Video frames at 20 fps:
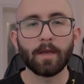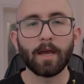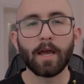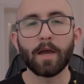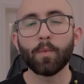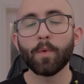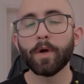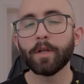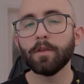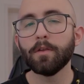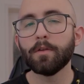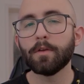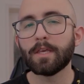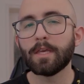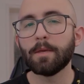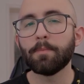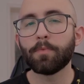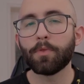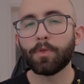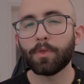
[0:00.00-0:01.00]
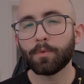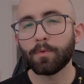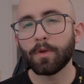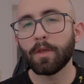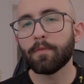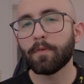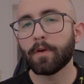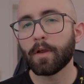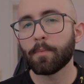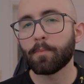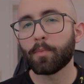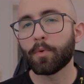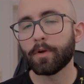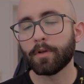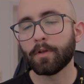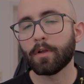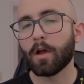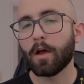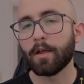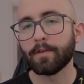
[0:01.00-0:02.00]
I want you to keep three very
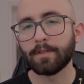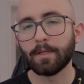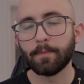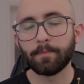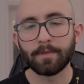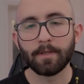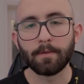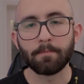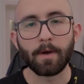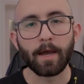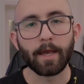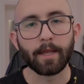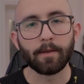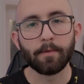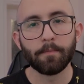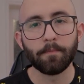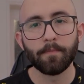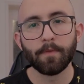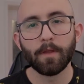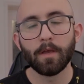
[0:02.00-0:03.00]
important concepts in mind.